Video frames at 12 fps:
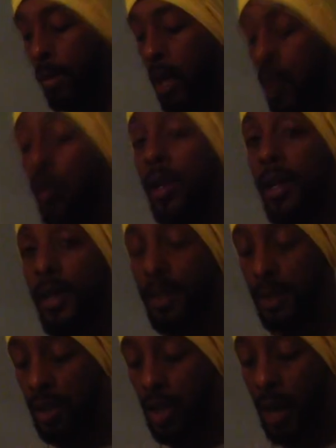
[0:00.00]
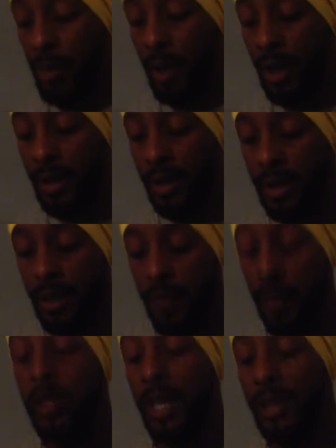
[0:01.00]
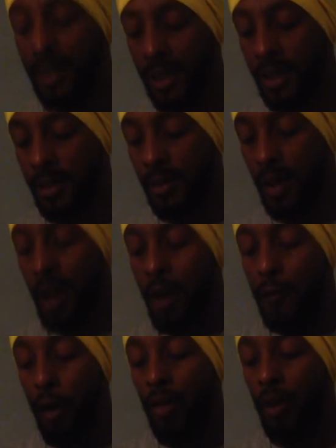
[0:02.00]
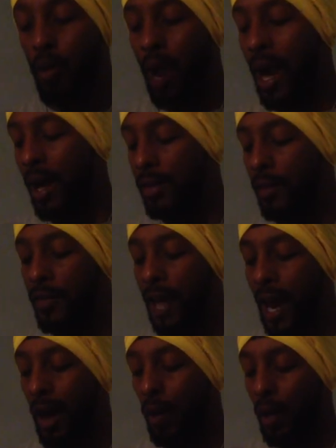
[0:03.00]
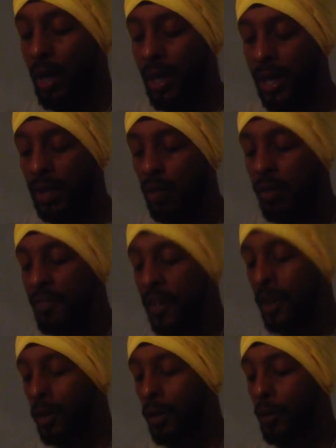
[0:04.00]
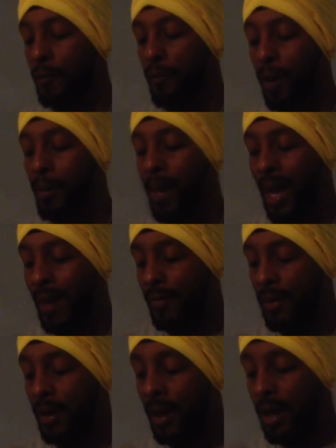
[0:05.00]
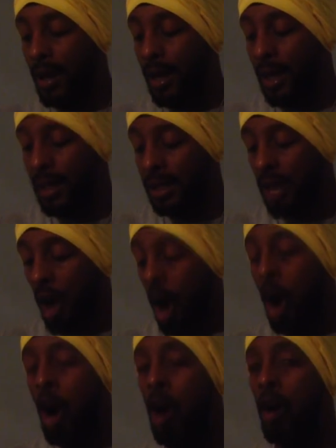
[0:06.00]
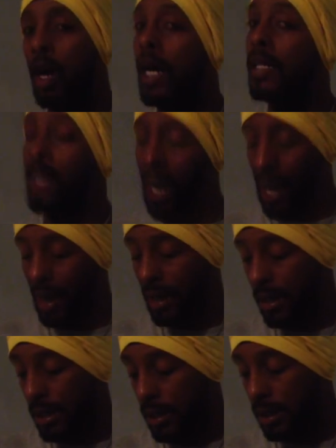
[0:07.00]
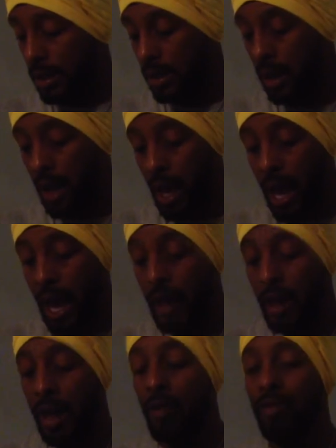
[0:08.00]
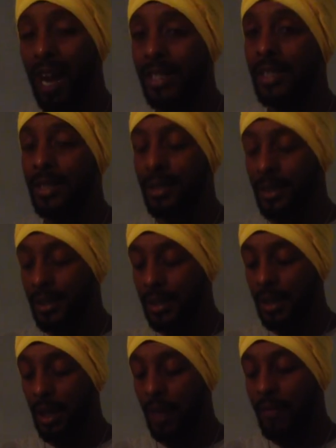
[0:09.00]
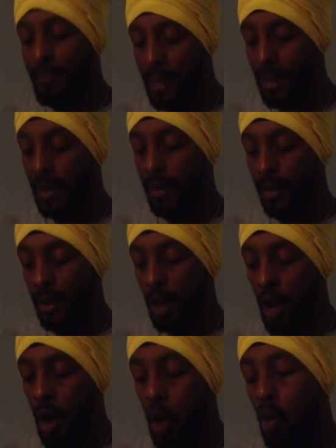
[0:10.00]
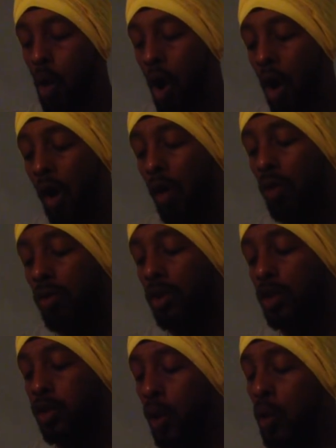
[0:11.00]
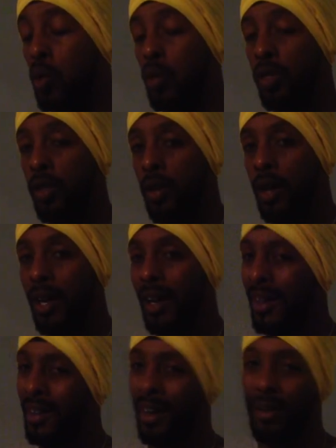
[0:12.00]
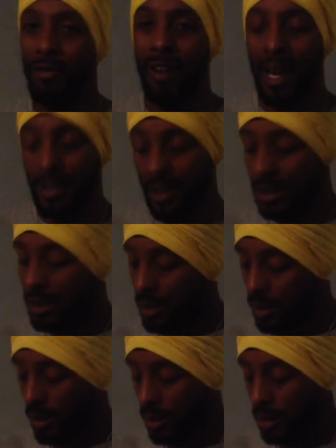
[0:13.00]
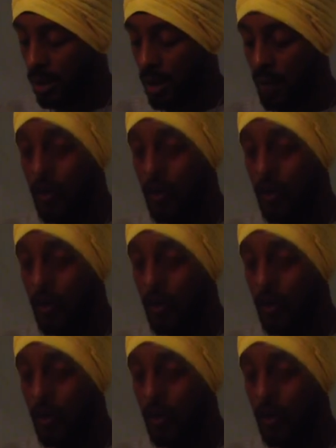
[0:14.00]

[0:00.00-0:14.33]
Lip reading: It reads, chapter 18, verse 18. For the wrath of Yahweh is revealed from heaven against all ungodliness and unrighteousness of men, who hold the truth in unrighteousness.